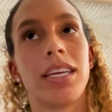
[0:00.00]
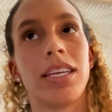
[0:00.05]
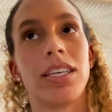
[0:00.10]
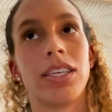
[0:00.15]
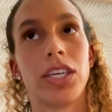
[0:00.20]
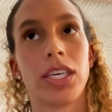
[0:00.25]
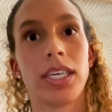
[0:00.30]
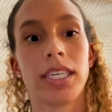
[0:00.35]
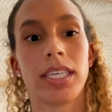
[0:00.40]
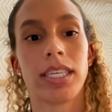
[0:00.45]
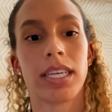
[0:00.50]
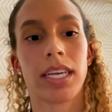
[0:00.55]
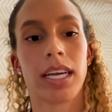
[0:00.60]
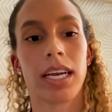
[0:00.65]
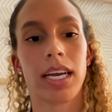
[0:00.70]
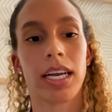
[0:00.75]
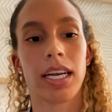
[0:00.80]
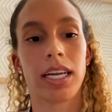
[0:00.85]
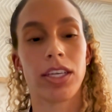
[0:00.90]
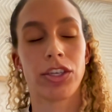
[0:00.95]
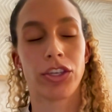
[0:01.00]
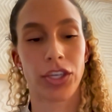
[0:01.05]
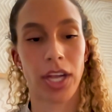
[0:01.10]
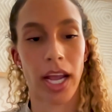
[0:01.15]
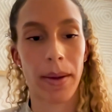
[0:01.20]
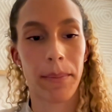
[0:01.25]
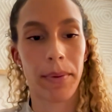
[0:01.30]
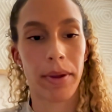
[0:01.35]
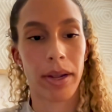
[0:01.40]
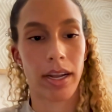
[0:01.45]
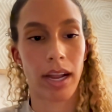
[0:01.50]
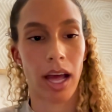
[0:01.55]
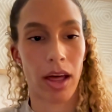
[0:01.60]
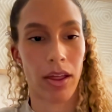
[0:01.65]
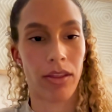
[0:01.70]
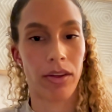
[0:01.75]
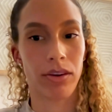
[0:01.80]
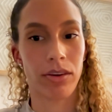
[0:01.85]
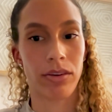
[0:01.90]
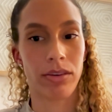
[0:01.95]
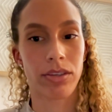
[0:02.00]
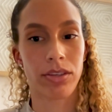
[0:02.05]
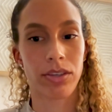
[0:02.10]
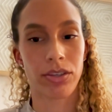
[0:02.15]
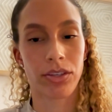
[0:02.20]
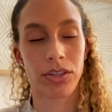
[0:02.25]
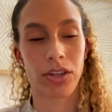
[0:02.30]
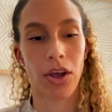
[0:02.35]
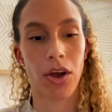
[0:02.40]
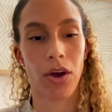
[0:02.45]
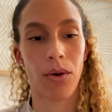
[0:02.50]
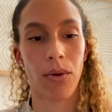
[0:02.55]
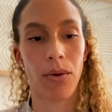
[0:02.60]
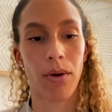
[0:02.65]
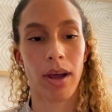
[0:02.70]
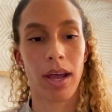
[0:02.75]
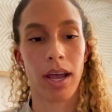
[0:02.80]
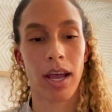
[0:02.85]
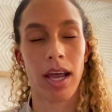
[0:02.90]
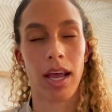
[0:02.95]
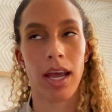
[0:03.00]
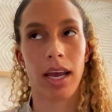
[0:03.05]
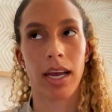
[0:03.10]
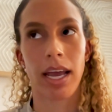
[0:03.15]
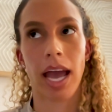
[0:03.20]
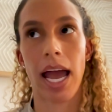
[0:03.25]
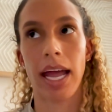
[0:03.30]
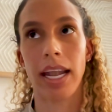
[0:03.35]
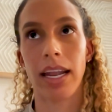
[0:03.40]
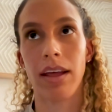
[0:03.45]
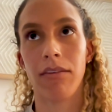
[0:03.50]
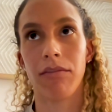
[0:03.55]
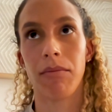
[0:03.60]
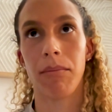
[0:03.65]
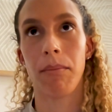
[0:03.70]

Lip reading: just to champion others. So kind of